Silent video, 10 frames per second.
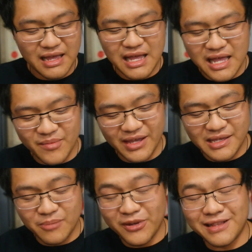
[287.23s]
I mean,
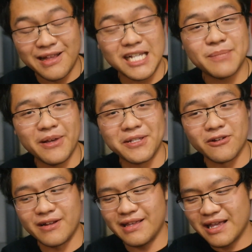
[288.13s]
you played a lot of spells
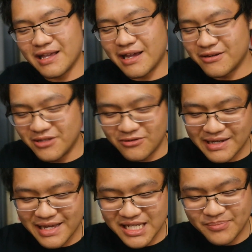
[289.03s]
already. I don't know what
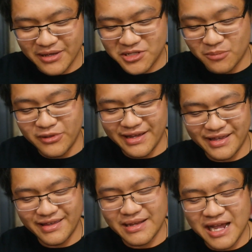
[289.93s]
kind of spells you're
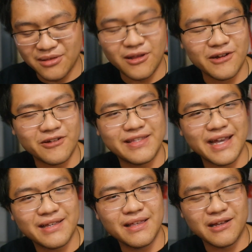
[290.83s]
playing and how long your
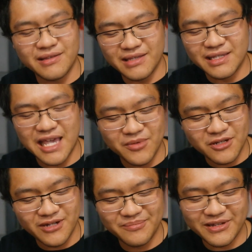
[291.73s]
deck, this game is
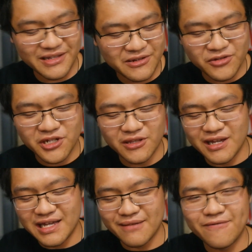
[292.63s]
going, but you should
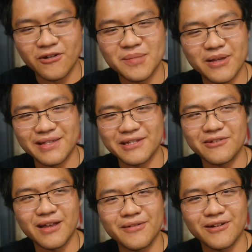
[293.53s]
not have 4 spells in your
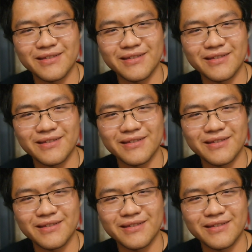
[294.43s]
graveyard.